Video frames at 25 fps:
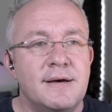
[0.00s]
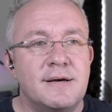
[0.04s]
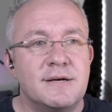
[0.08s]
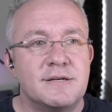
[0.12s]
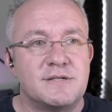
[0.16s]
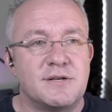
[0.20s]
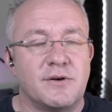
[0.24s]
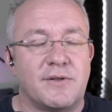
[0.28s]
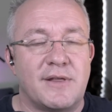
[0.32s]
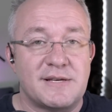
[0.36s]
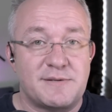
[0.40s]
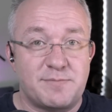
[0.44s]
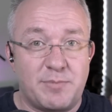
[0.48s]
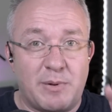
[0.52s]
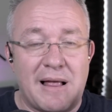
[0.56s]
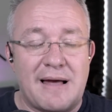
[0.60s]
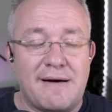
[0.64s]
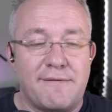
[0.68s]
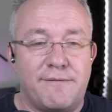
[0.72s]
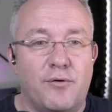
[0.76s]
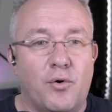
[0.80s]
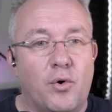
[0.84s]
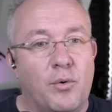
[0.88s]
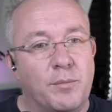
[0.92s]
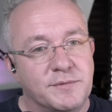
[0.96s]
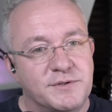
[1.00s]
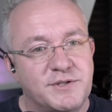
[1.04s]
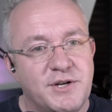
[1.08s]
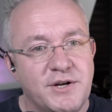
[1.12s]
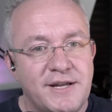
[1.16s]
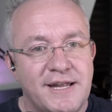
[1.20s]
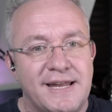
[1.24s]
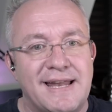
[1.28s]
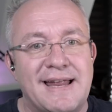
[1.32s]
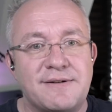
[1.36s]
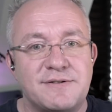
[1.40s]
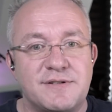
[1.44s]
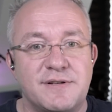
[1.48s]
So that's platform.
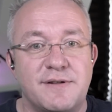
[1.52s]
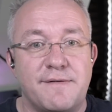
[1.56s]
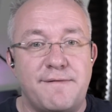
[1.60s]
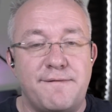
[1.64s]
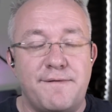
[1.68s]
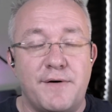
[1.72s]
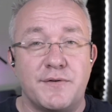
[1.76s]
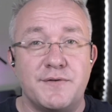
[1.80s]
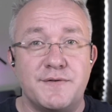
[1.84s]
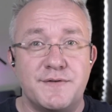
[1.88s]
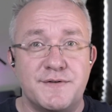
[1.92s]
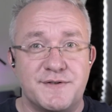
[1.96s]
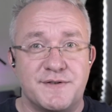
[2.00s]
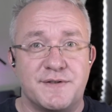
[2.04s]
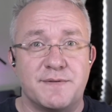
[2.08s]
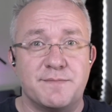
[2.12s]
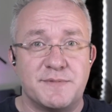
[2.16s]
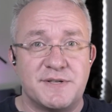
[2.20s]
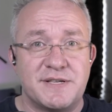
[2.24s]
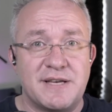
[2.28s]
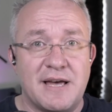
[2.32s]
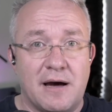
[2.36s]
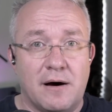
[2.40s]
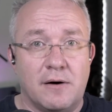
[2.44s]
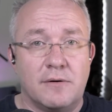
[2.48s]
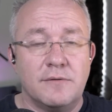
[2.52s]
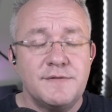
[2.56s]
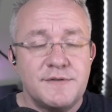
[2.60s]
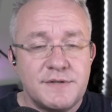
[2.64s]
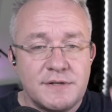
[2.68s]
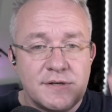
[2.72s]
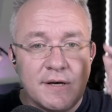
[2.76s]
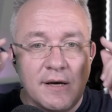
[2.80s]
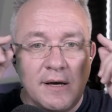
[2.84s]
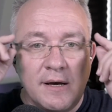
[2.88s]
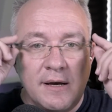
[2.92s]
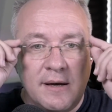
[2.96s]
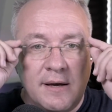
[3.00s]
Turning now to the funds
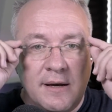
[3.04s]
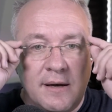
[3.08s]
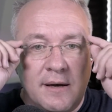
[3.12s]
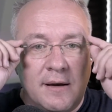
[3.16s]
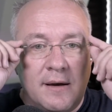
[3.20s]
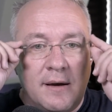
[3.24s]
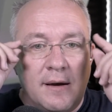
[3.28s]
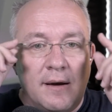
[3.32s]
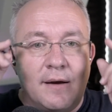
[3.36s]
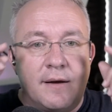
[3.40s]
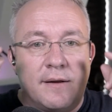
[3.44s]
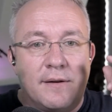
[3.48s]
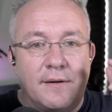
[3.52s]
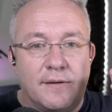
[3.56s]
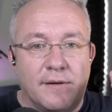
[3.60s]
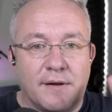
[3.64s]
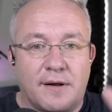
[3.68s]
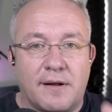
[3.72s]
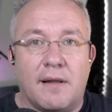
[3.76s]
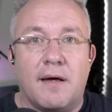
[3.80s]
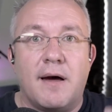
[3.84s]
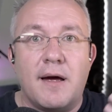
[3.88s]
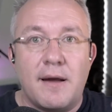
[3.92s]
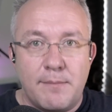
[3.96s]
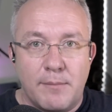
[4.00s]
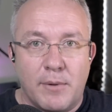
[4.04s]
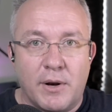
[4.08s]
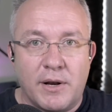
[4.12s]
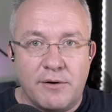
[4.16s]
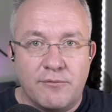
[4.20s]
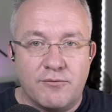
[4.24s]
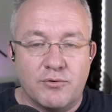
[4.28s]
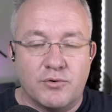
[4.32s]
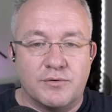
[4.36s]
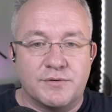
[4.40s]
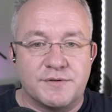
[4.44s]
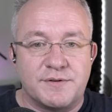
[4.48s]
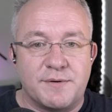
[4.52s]
themselves, the client money
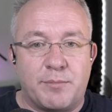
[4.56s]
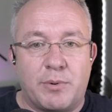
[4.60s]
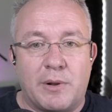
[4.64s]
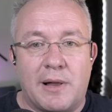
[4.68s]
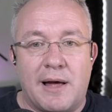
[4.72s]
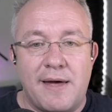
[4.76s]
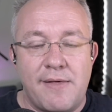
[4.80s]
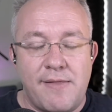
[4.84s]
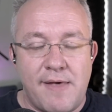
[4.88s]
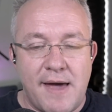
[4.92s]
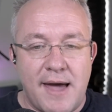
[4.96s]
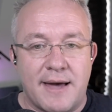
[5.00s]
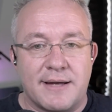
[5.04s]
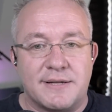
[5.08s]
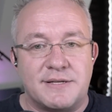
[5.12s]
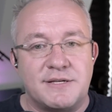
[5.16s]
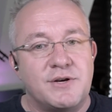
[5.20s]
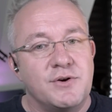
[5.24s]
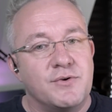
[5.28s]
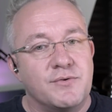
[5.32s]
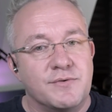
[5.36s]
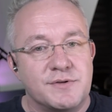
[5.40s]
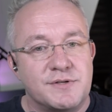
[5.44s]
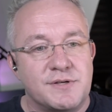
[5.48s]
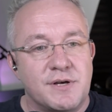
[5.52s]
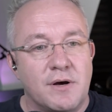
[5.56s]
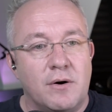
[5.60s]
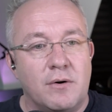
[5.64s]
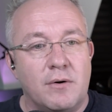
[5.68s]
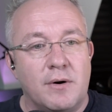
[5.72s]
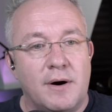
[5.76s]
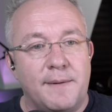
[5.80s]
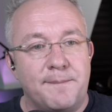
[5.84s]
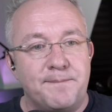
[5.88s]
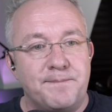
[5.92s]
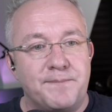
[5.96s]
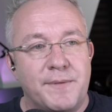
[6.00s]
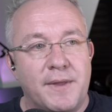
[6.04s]
rules apply there too.
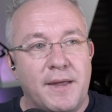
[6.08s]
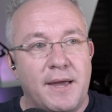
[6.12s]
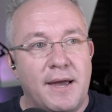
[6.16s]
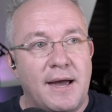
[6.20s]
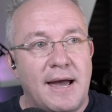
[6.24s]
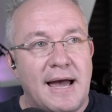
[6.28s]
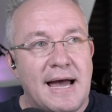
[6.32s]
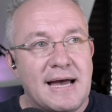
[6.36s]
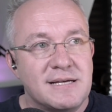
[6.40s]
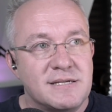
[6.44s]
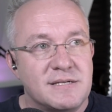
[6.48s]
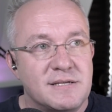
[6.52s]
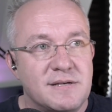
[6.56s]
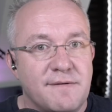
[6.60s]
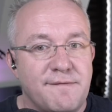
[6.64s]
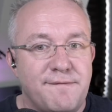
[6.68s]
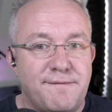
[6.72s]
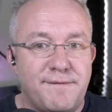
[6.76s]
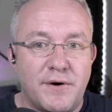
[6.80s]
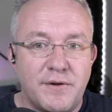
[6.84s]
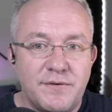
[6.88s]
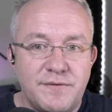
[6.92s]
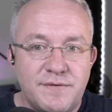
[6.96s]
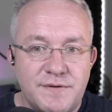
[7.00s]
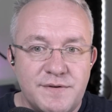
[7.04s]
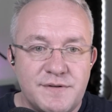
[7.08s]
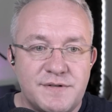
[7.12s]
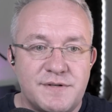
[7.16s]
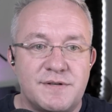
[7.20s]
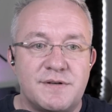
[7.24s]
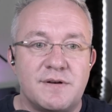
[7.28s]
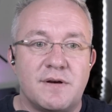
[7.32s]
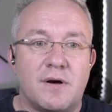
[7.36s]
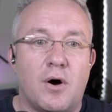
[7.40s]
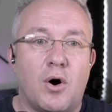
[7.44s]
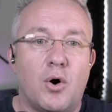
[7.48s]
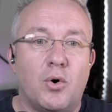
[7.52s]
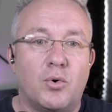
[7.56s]
So as
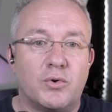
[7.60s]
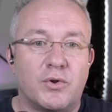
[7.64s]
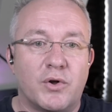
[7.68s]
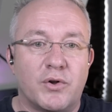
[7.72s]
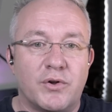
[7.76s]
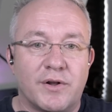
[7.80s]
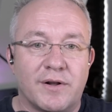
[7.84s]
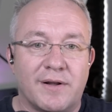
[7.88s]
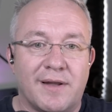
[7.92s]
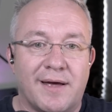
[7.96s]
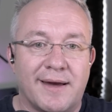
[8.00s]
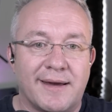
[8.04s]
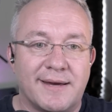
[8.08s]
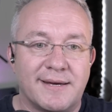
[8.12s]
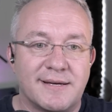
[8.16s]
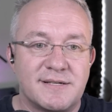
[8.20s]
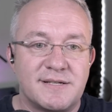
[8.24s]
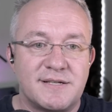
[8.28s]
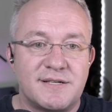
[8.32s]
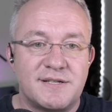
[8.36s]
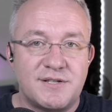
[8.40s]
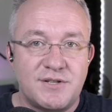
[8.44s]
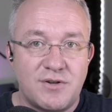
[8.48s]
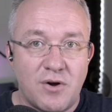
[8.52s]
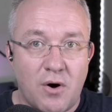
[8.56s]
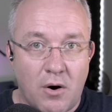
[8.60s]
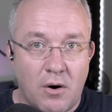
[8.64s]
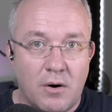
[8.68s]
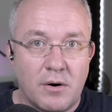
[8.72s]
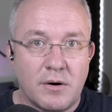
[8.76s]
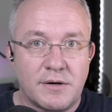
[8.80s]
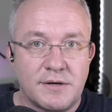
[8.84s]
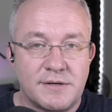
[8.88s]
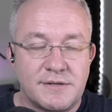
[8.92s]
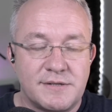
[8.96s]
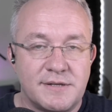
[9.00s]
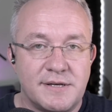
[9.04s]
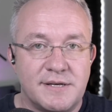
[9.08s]
funds hold underlying
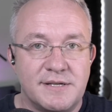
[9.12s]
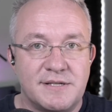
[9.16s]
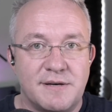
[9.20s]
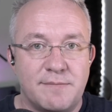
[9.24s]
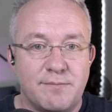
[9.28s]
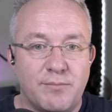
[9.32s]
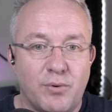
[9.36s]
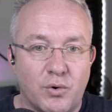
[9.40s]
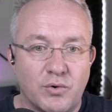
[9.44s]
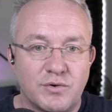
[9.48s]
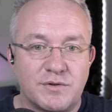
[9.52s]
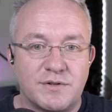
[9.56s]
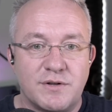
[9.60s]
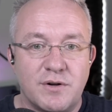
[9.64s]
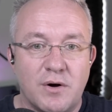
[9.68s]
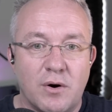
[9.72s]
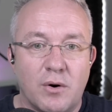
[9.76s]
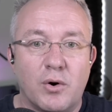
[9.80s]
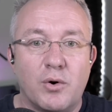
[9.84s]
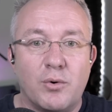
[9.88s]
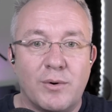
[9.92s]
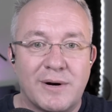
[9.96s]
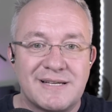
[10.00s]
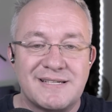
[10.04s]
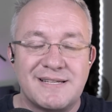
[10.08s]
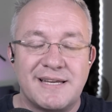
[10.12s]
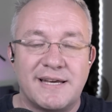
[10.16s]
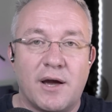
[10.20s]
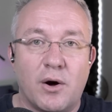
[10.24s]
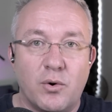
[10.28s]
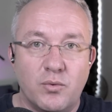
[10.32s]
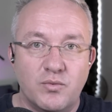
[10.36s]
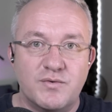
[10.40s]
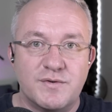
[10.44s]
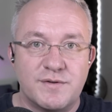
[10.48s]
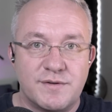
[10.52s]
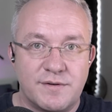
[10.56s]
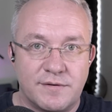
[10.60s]
stocks, it's important to know who actually
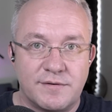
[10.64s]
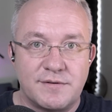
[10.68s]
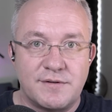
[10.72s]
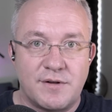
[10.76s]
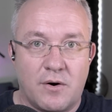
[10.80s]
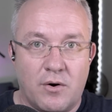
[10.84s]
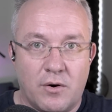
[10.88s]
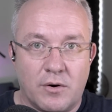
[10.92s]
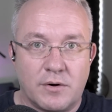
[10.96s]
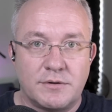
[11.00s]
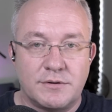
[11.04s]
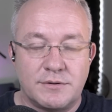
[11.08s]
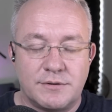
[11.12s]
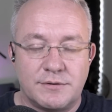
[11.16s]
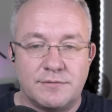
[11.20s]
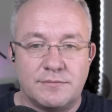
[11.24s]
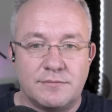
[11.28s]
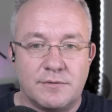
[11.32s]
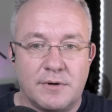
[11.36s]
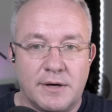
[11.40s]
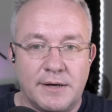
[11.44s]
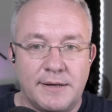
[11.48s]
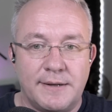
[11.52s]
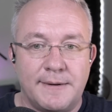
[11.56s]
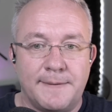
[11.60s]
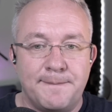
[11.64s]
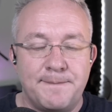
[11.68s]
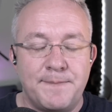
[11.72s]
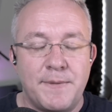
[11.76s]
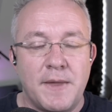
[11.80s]
owns the stocks, right?